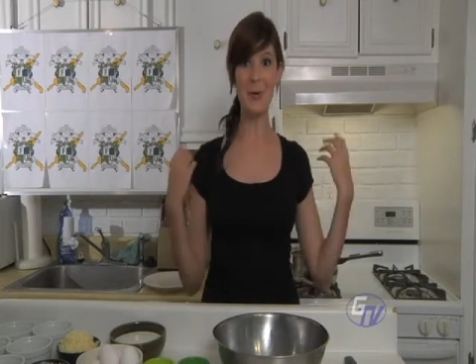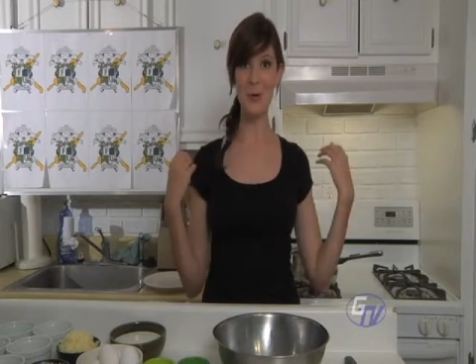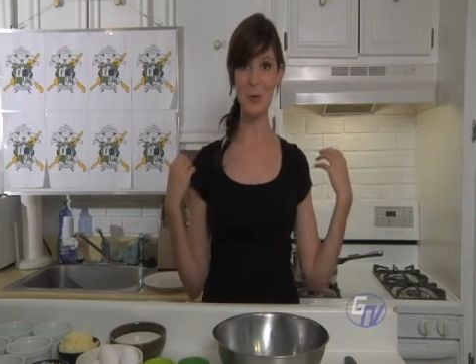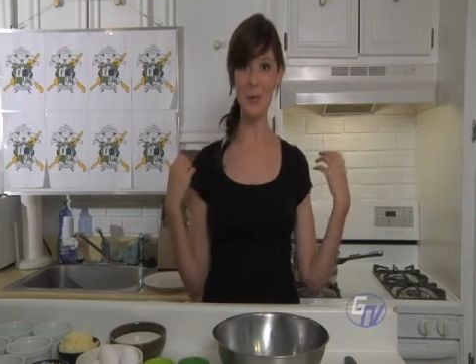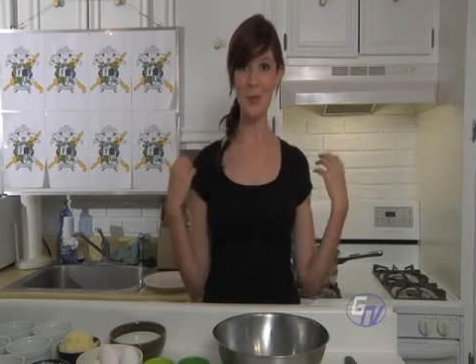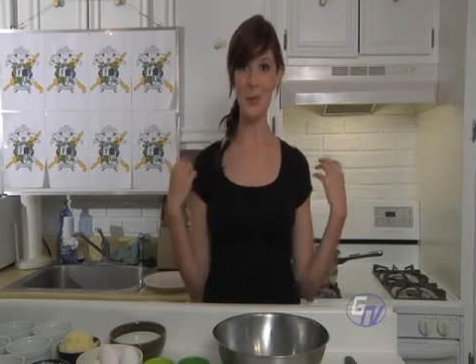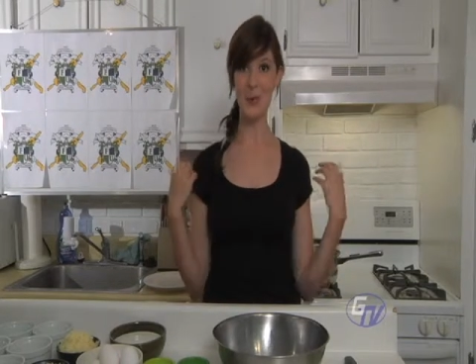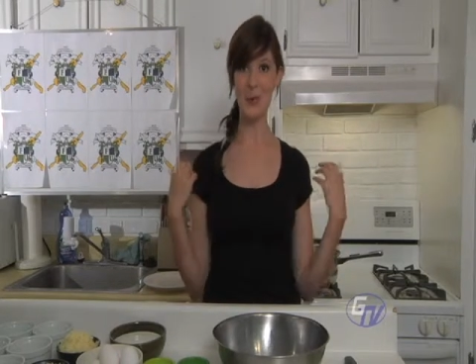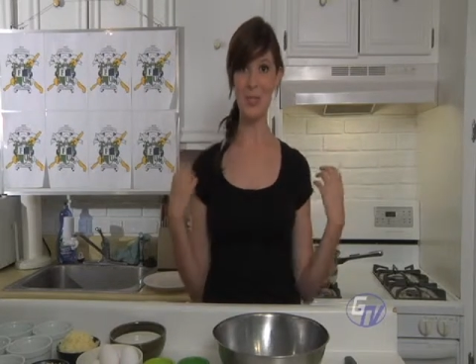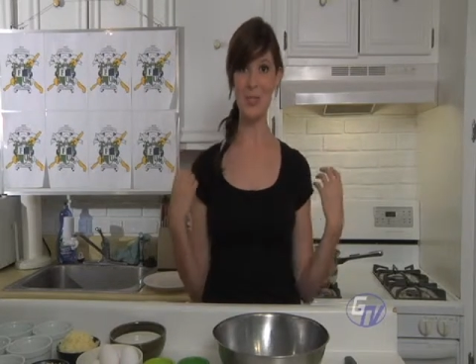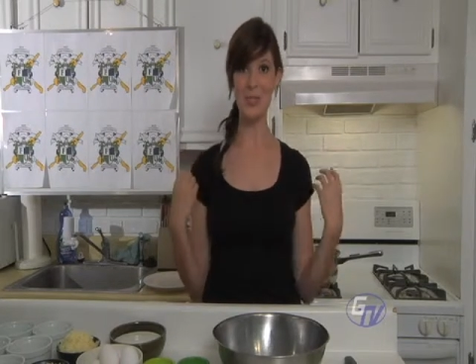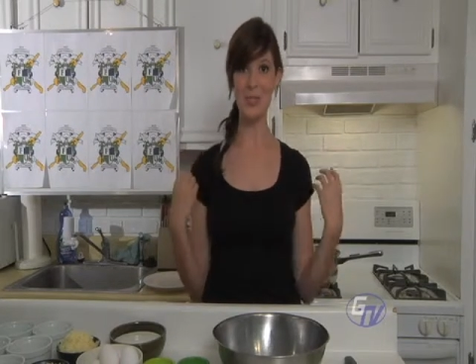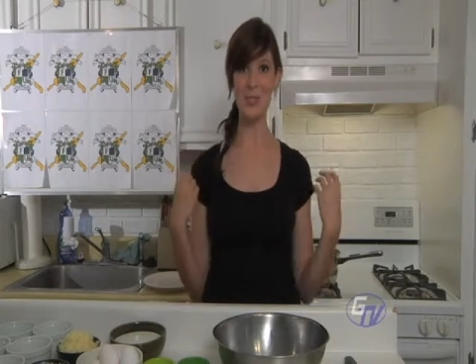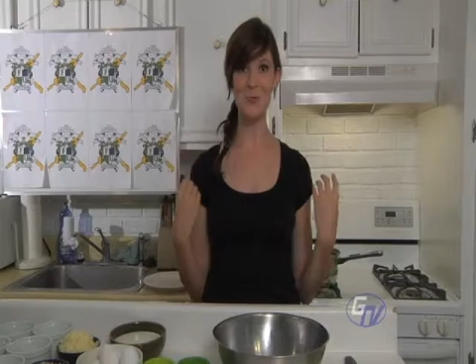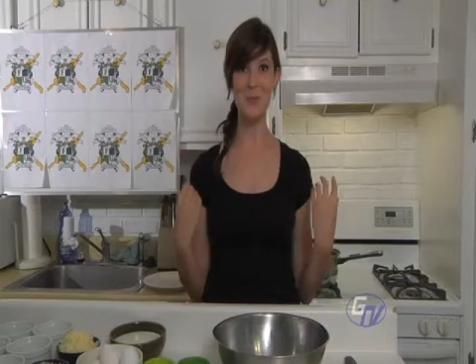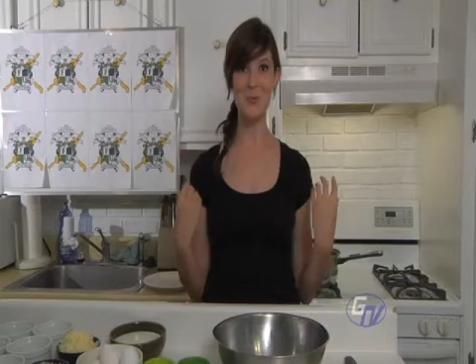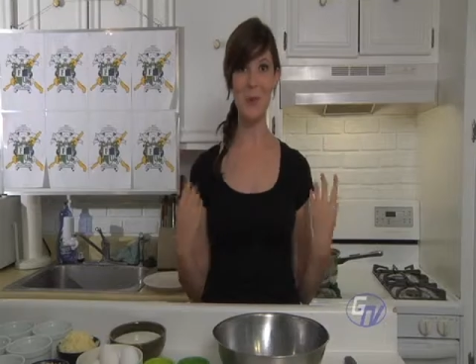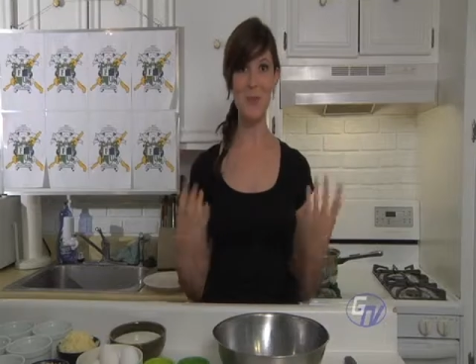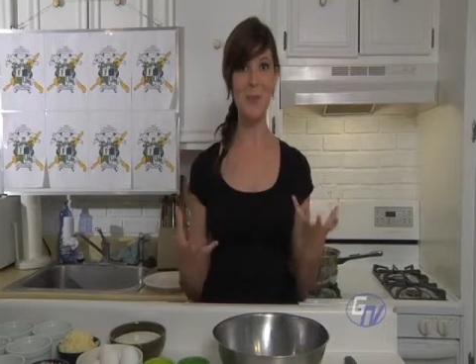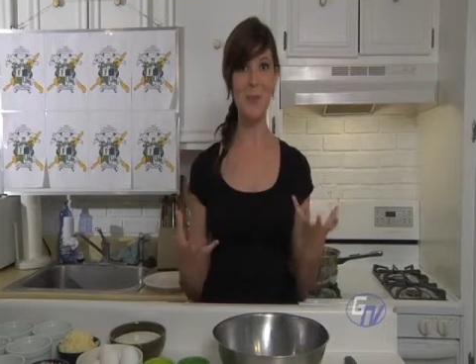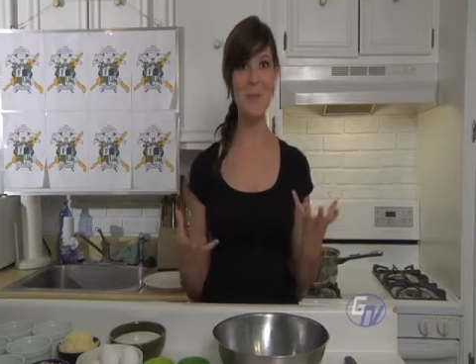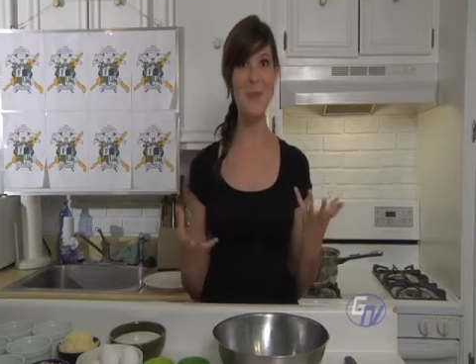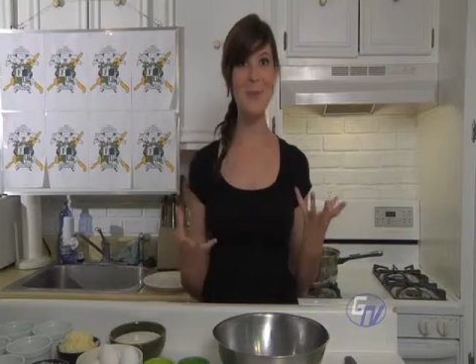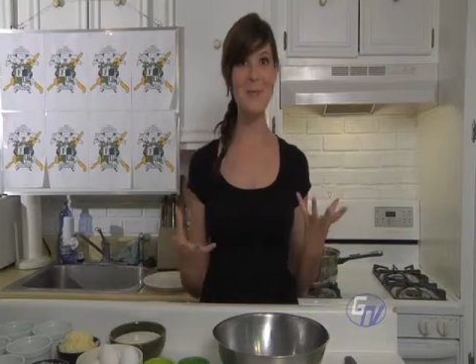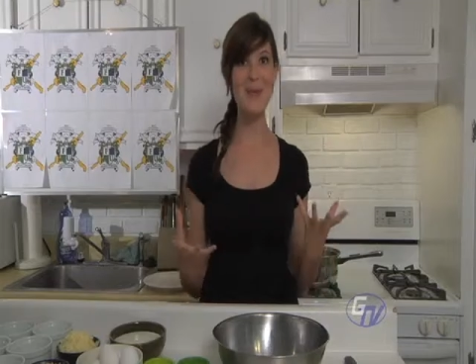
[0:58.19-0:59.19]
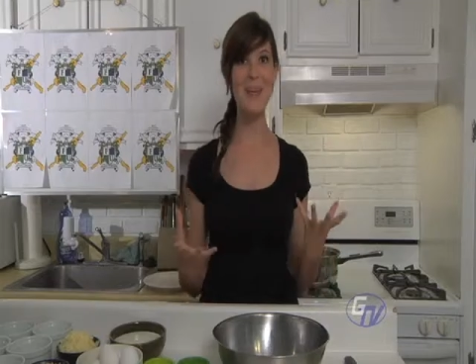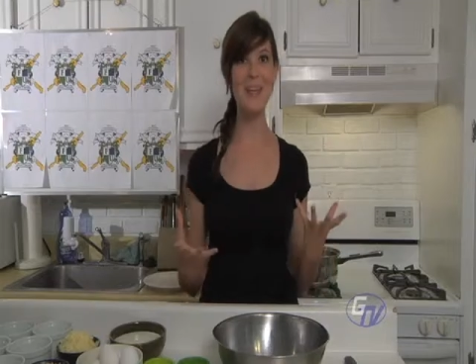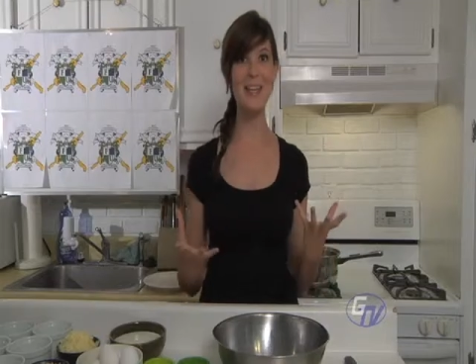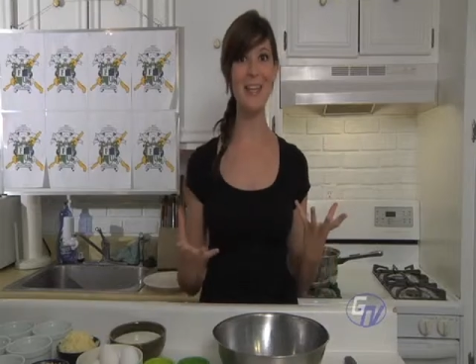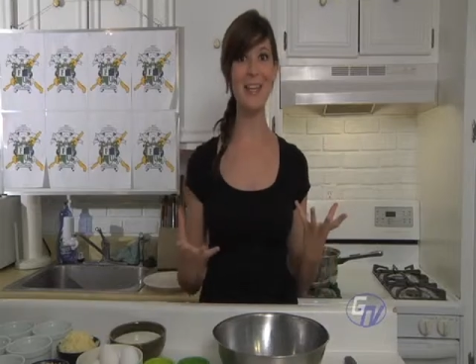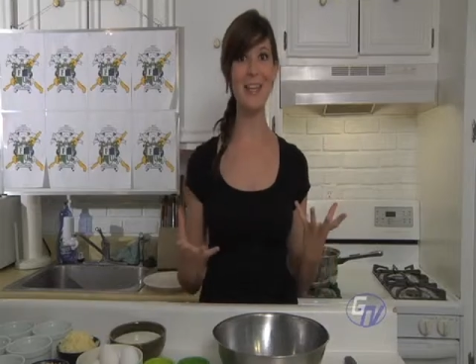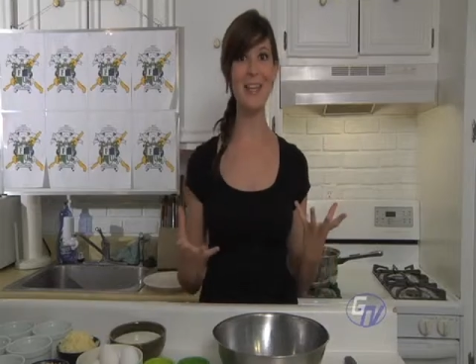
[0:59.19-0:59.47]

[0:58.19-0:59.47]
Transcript: which is what we'll be making